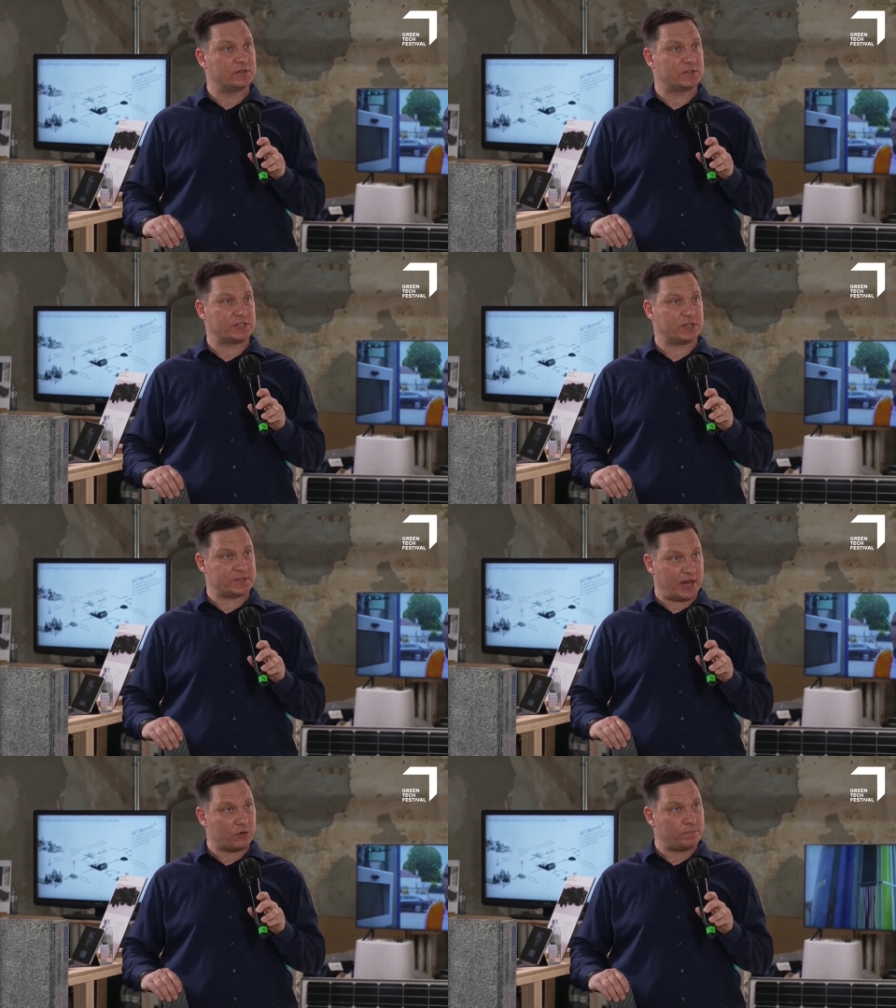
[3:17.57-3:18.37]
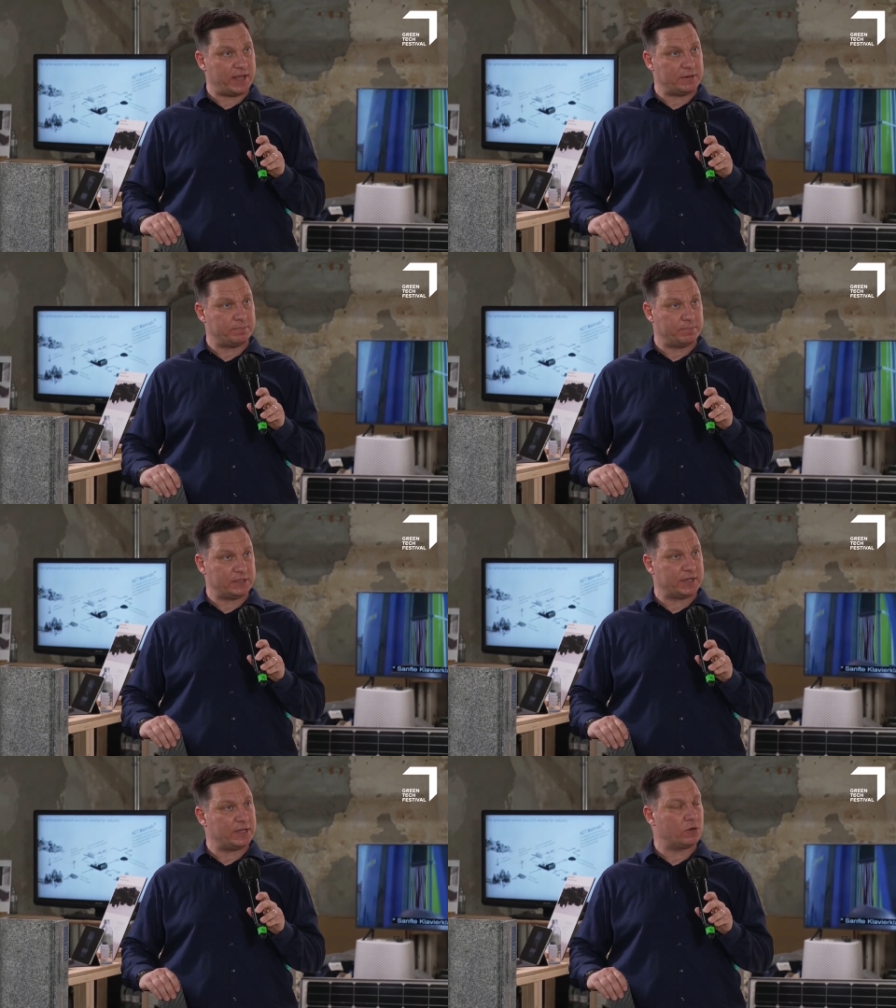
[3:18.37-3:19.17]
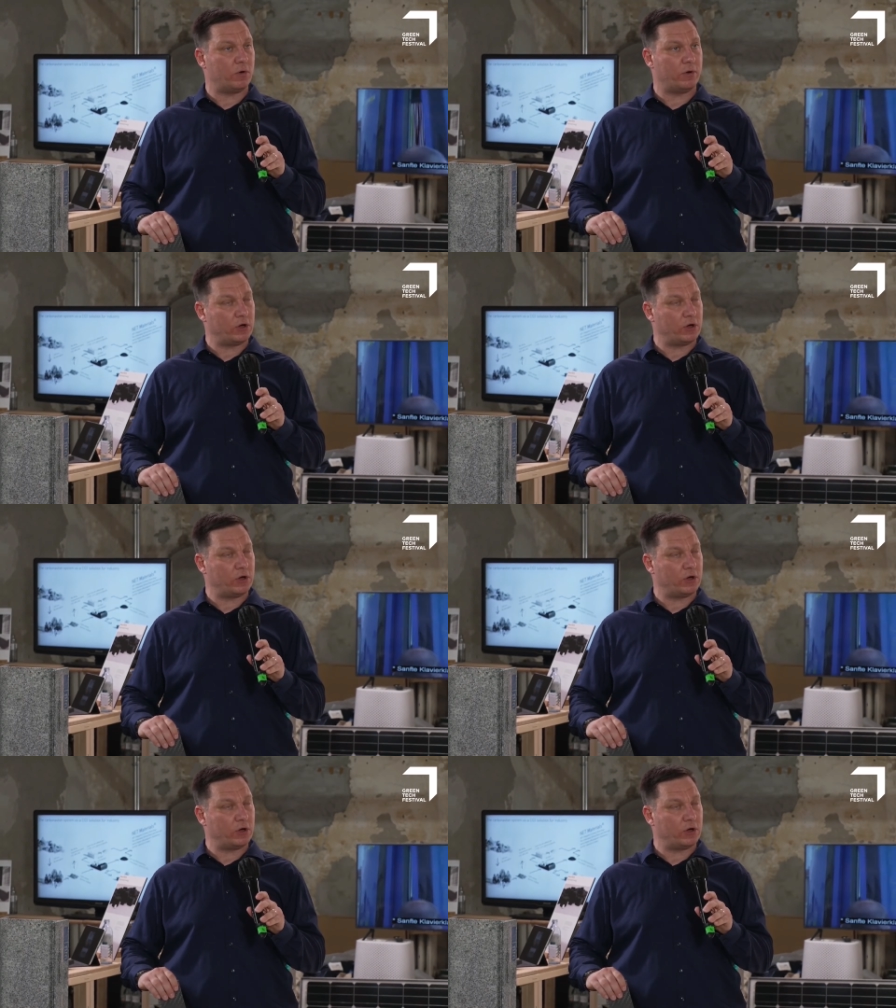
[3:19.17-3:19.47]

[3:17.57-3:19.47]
such as aeroplane building or